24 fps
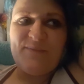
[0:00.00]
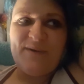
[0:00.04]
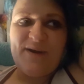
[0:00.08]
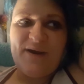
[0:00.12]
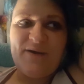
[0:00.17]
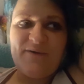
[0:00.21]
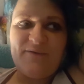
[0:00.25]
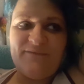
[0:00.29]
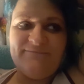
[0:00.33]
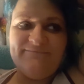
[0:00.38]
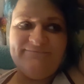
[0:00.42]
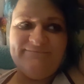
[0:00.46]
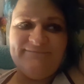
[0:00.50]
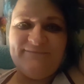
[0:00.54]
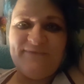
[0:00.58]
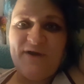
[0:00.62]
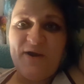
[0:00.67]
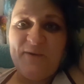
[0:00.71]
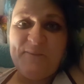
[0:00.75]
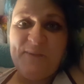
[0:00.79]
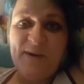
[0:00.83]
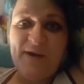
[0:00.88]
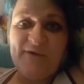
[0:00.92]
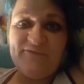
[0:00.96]
about
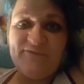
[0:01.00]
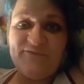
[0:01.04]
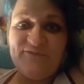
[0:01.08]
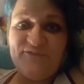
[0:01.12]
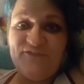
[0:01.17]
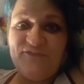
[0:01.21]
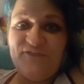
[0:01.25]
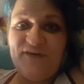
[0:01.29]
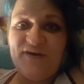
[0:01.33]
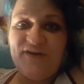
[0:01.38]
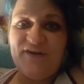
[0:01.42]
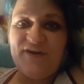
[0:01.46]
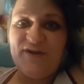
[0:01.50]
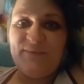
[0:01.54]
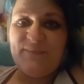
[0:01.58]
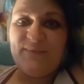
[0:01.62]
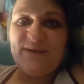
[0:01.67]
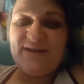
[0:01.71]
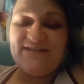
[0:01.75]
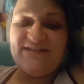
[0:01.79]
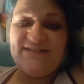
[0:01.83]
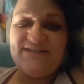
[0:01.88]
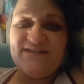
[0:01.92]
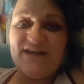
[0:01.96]
I'm having fun, I'm
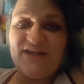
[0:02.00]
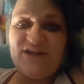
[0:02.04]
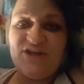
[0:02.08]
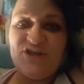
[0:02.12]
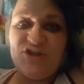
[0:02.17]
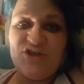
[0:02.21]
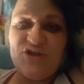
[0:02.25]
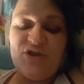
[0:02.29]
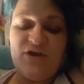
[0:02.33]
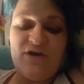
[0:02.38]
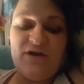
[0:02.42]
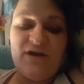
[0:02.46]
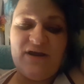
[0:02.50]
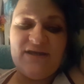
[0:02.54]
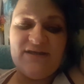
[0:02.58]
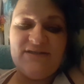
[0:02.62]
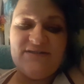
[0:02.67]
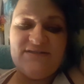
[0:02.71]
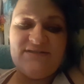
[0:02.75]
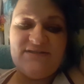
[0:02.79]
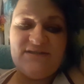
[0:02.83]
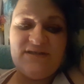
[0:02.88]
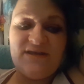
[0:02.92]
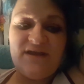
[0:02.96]
entertaining you
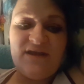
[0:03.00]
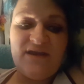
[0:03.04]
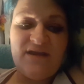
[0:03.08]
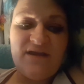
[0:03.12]
guys.